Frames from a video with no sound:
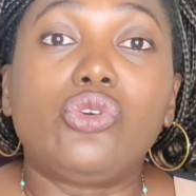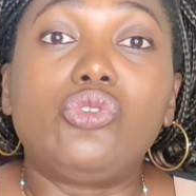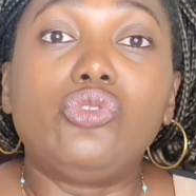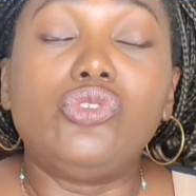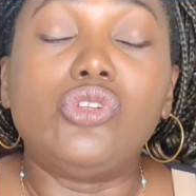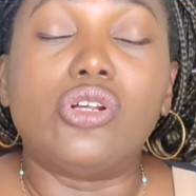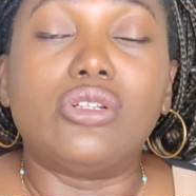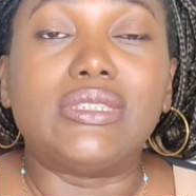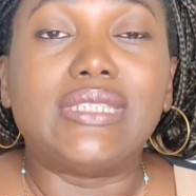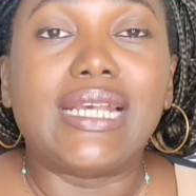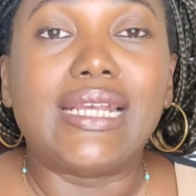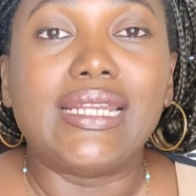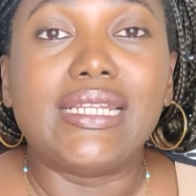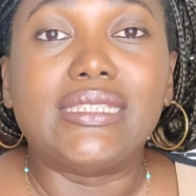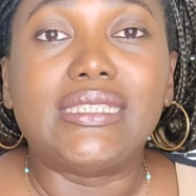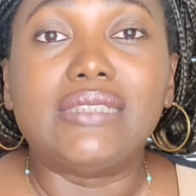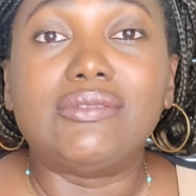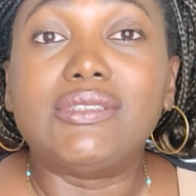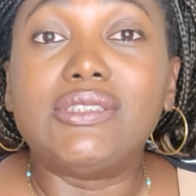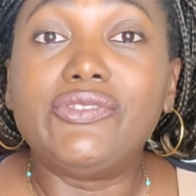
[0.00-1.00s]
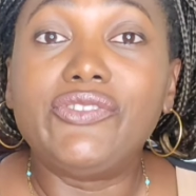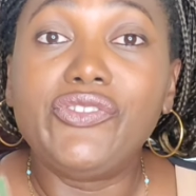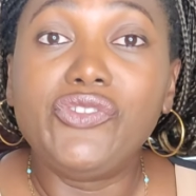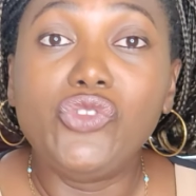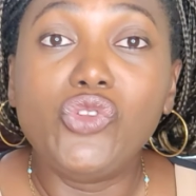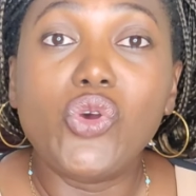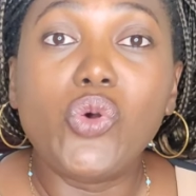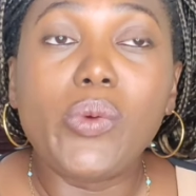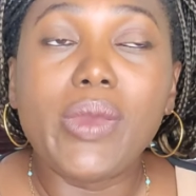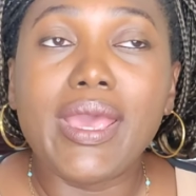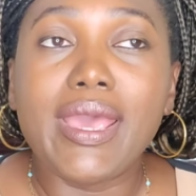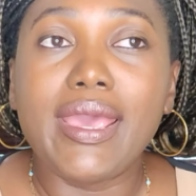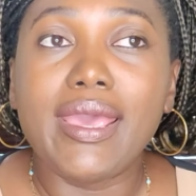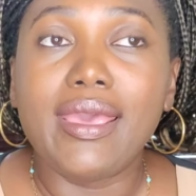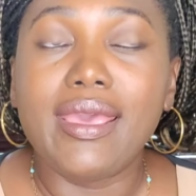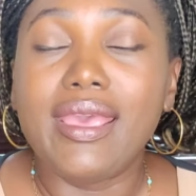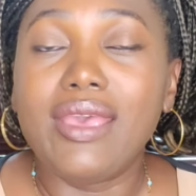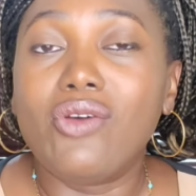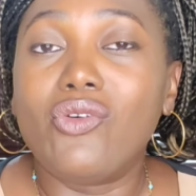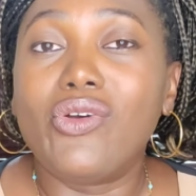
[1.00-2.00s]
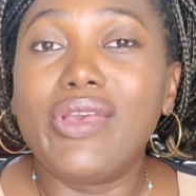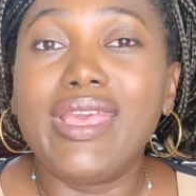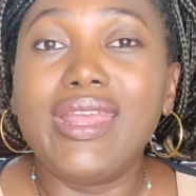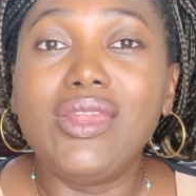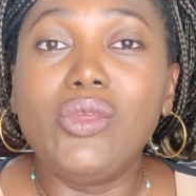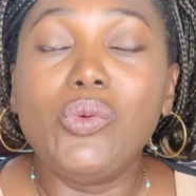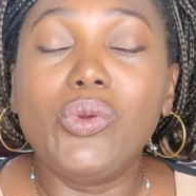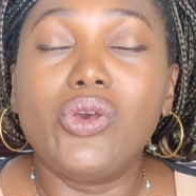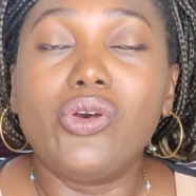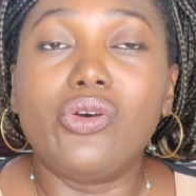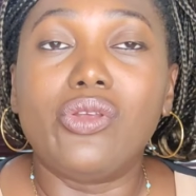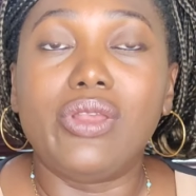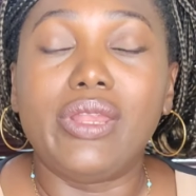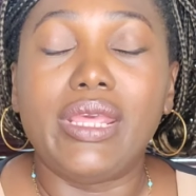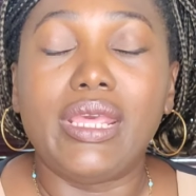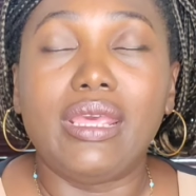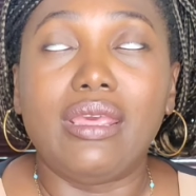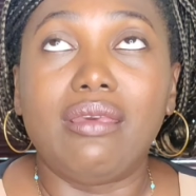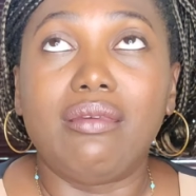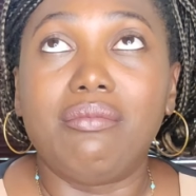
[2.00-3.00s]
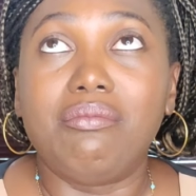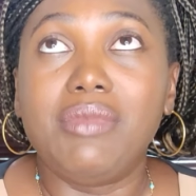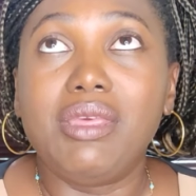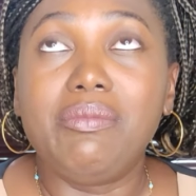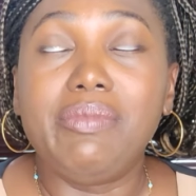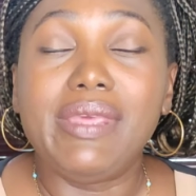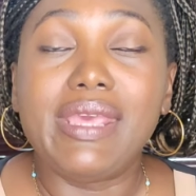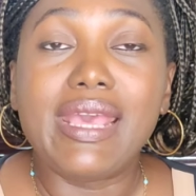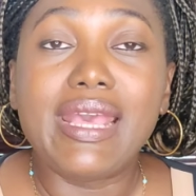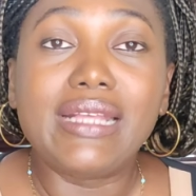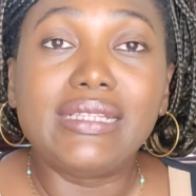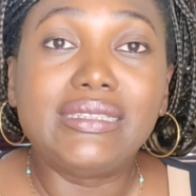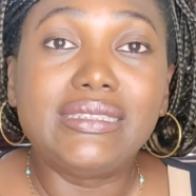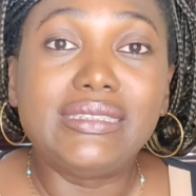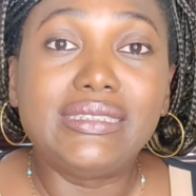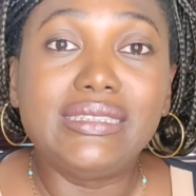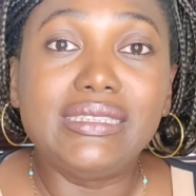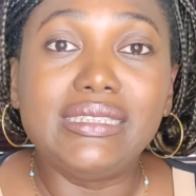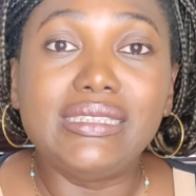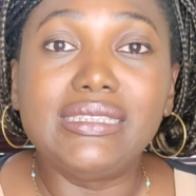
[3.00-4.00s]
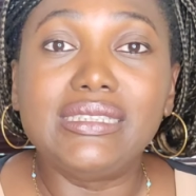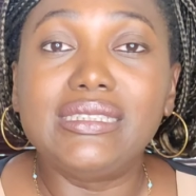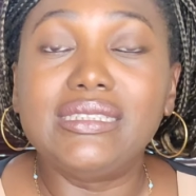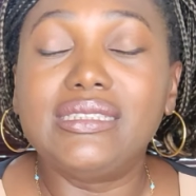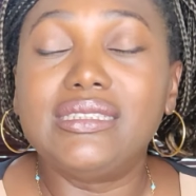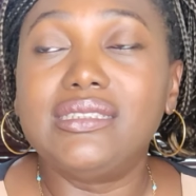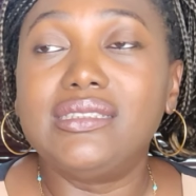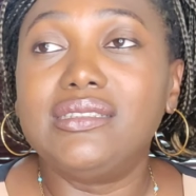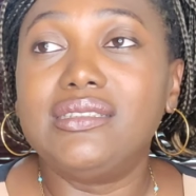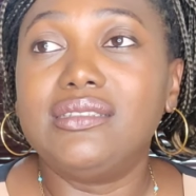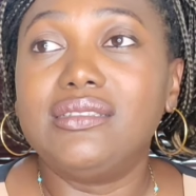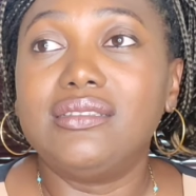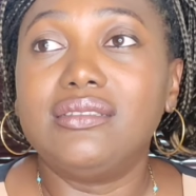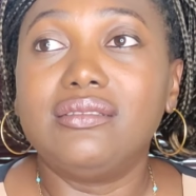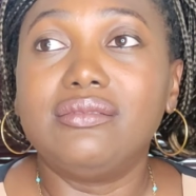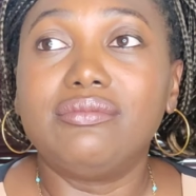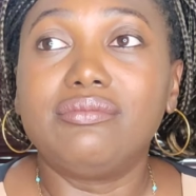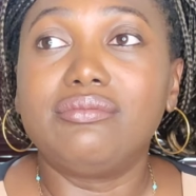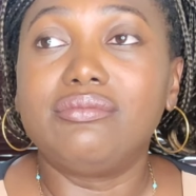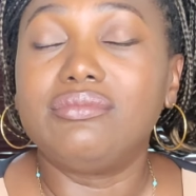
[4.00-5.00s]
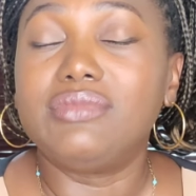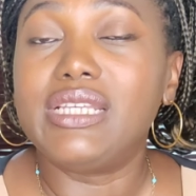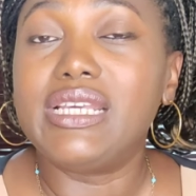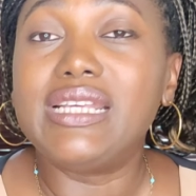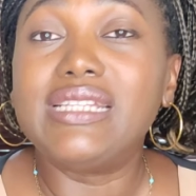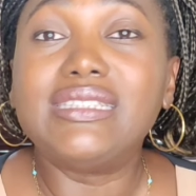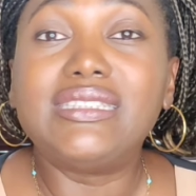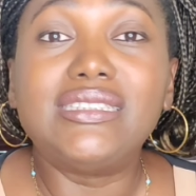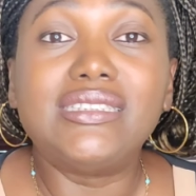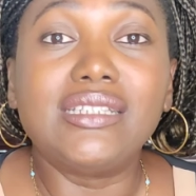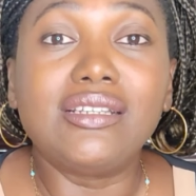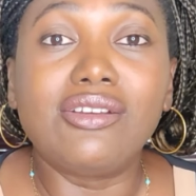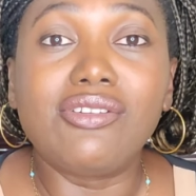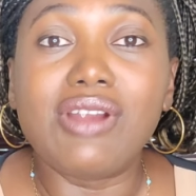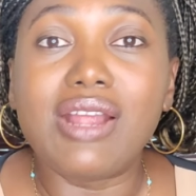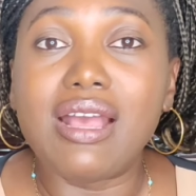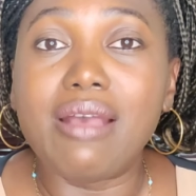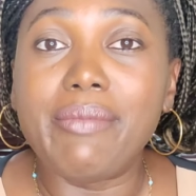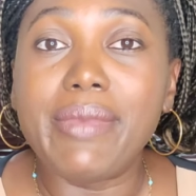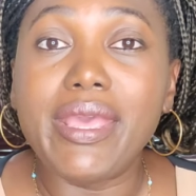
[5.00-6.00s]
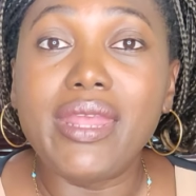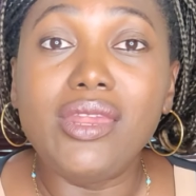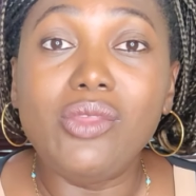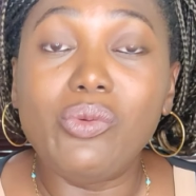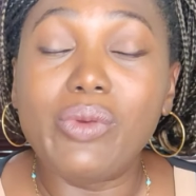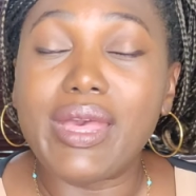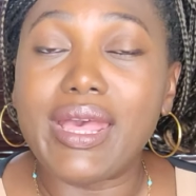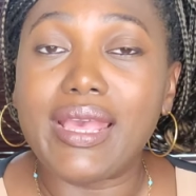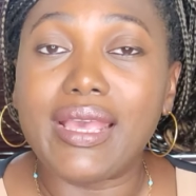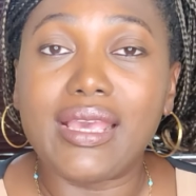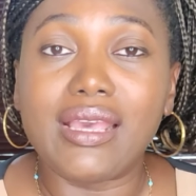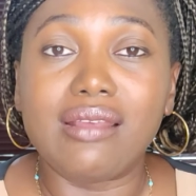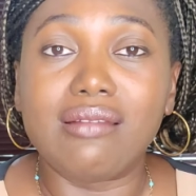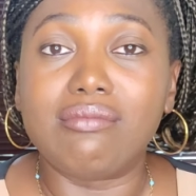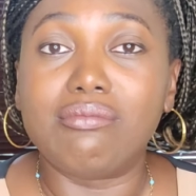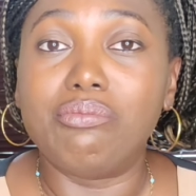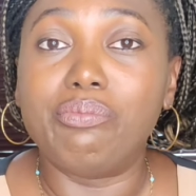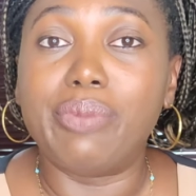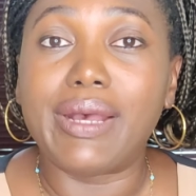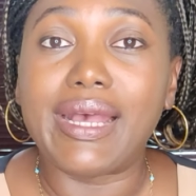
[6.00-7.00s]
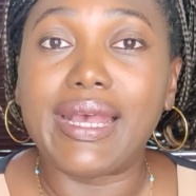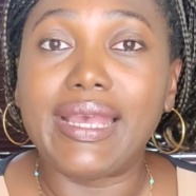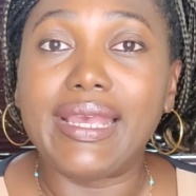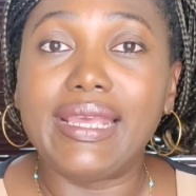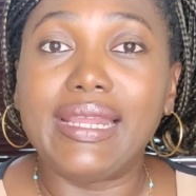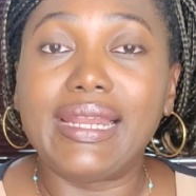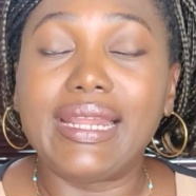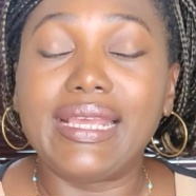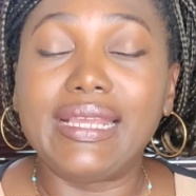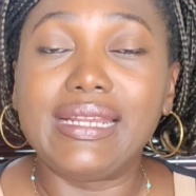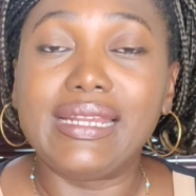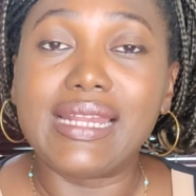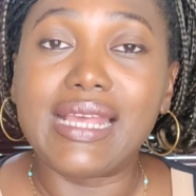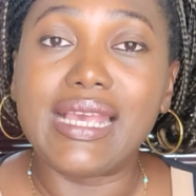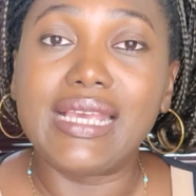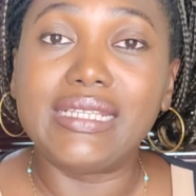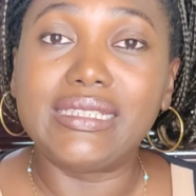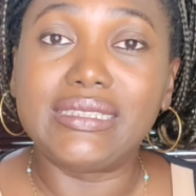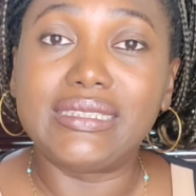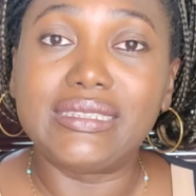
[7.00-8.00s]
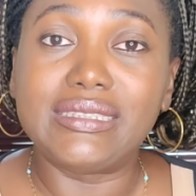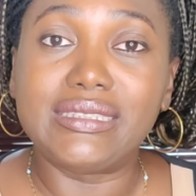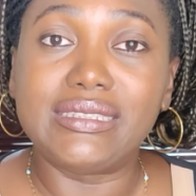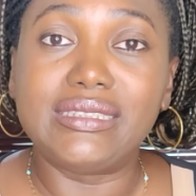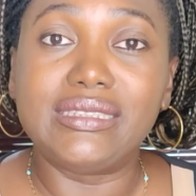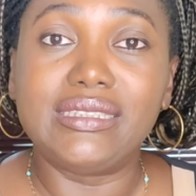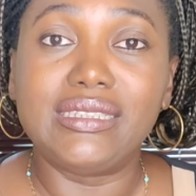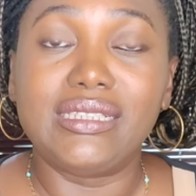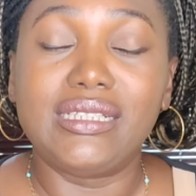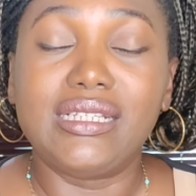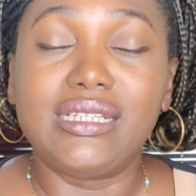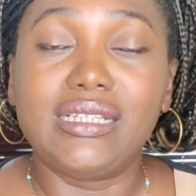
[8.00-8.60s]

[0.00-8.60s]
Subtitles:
good alternatives. If you know where or anywhere on maybe Etsy, Instagram, anywhere I can buy like nice